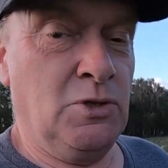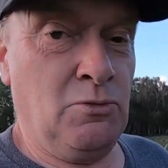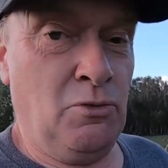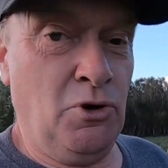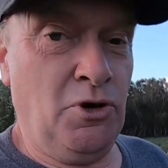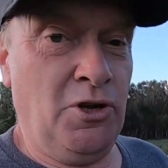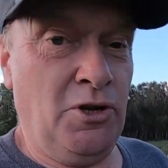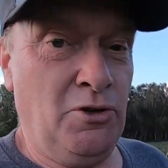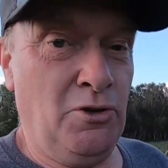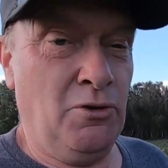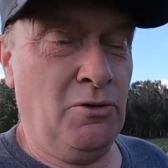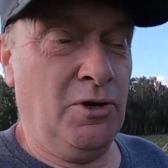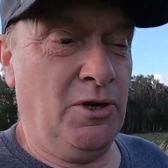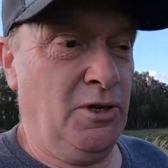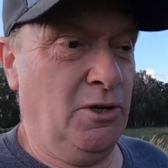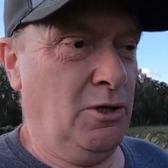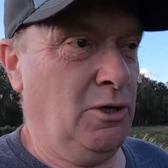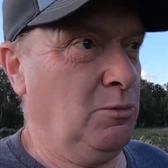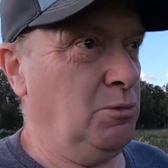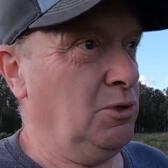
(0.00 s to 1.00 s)
Only a young
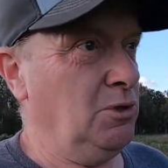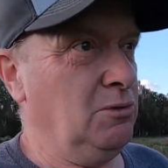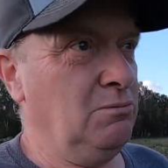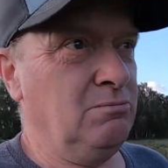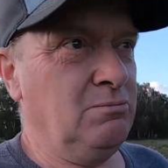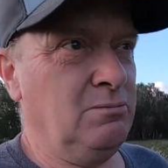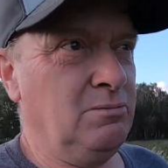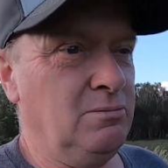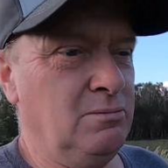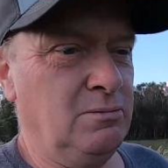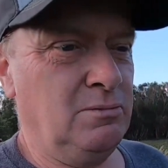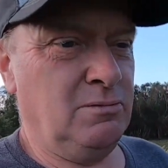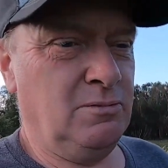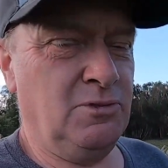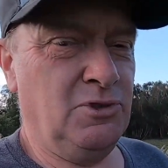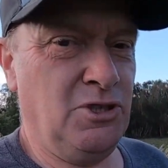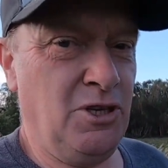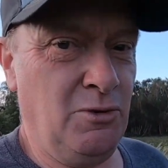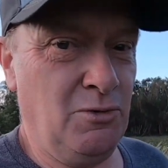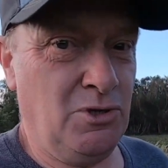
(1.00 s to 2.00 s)
girl, but
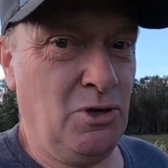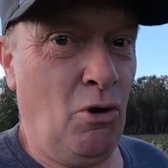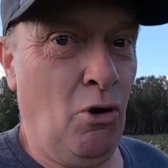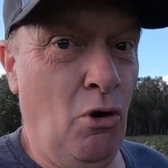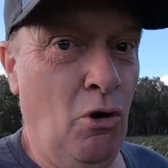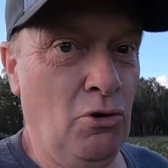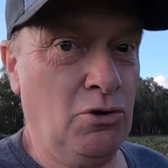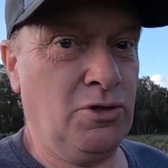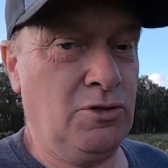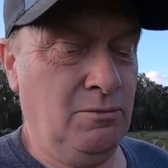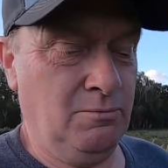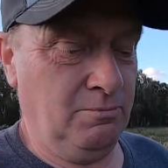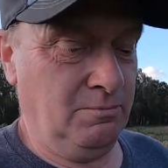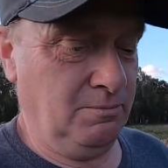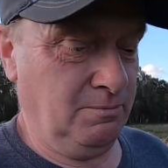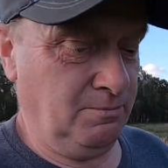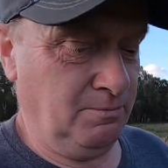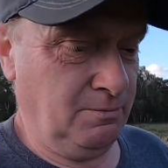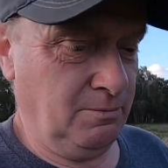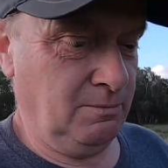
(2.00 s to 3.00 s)
she was awesome.
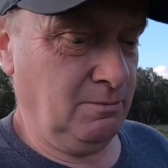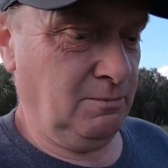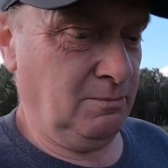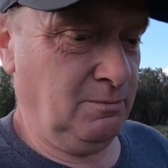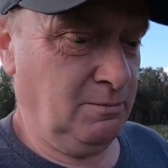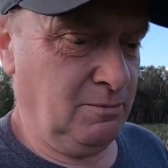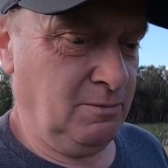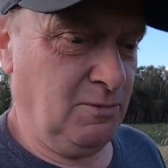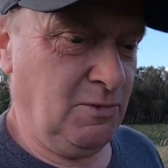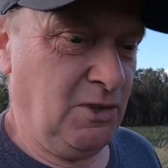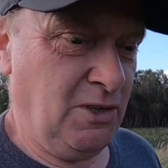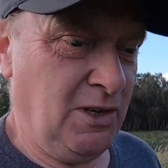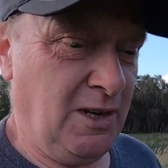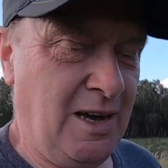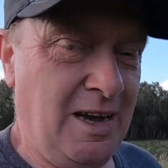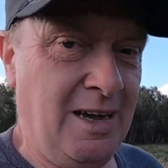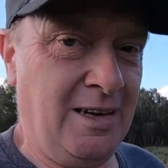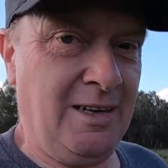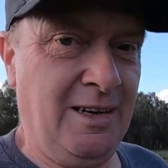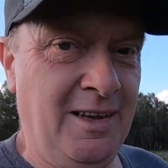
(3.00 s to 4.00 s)

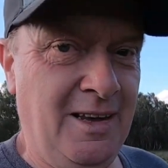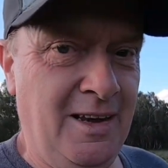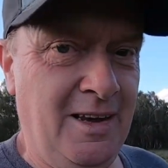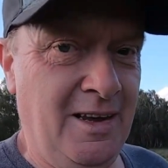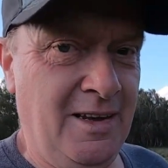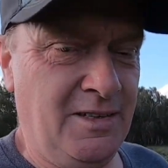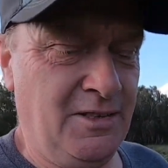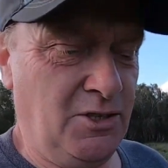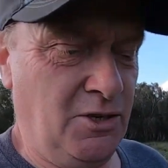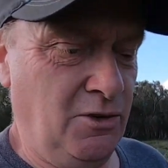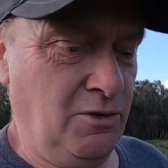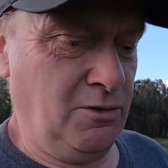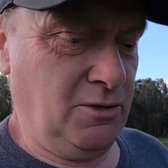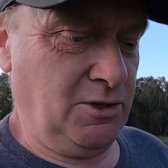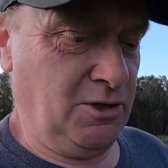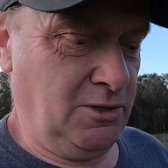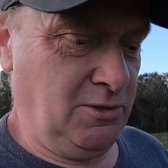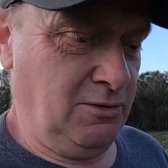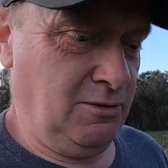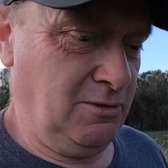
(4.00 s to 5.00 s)
Hardly any
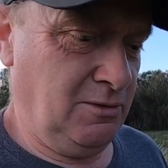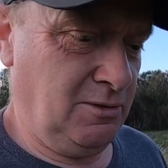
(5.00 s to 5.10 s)
entonox.